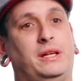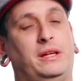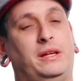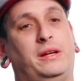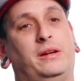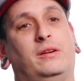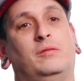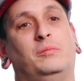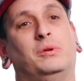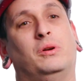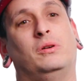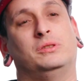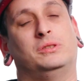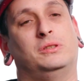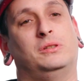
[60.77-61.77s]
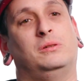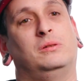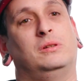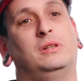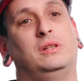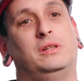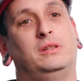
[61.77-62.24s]
taken care of, but
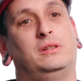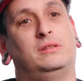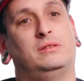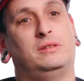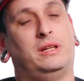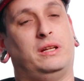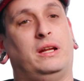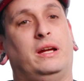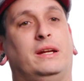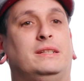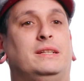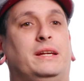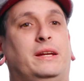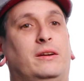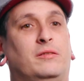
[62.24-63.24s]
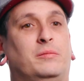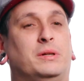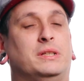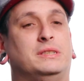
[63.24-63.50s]
also that I could take care of